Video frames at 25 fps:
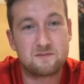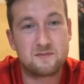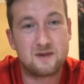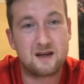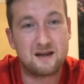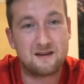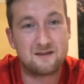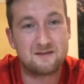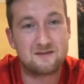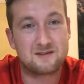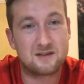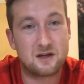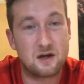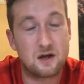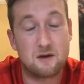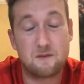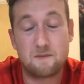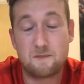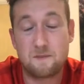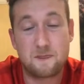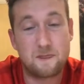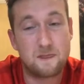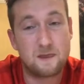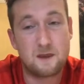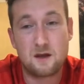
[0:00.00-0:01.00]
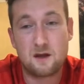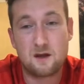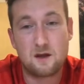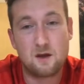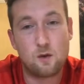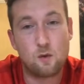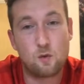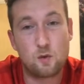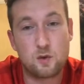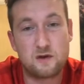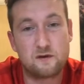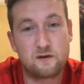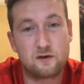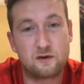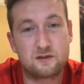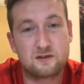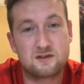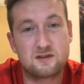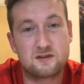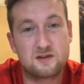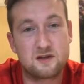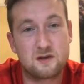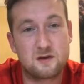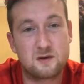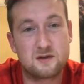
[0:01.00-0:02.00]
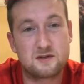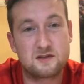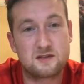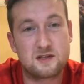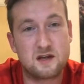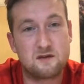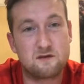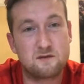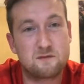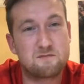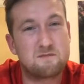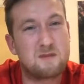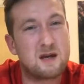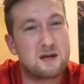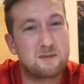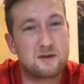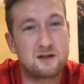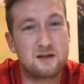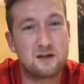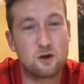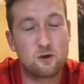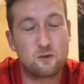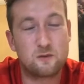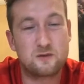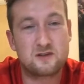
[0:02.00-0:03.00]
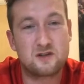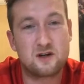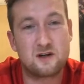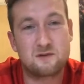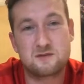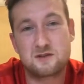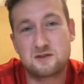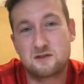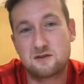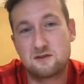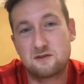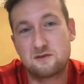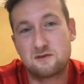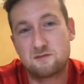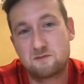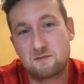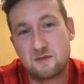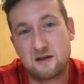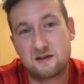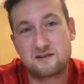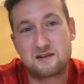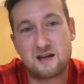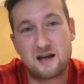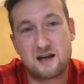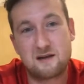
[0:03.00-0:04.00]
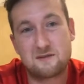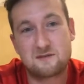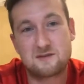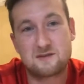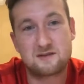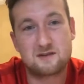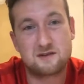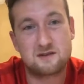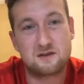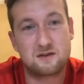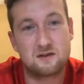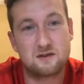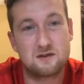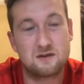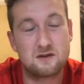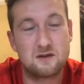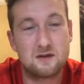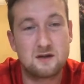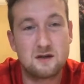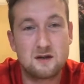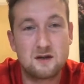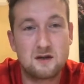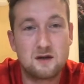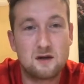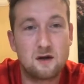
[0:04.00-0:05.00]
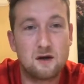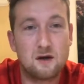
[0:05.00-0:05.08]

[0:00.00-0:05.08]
And all you've got to do is give him maybe a little time to adapt, to